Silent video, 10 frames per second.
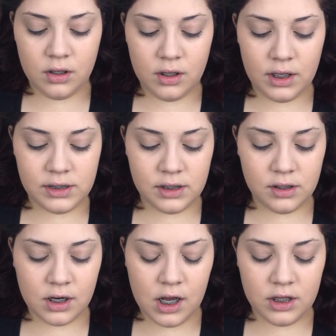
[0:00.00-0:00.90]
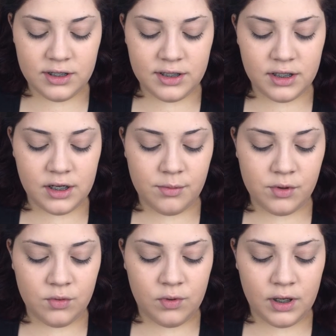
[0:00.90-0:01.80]
it's in the color
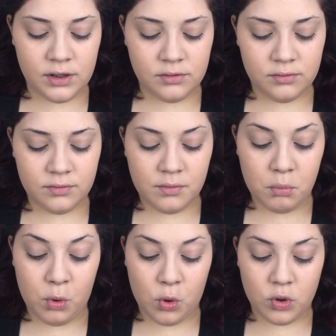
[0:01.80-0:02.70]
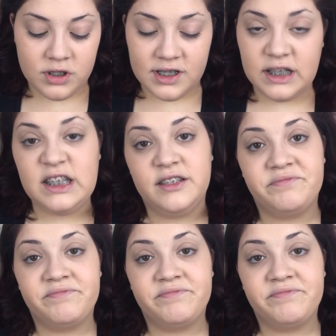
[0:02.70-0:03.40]
CW1 porcelain.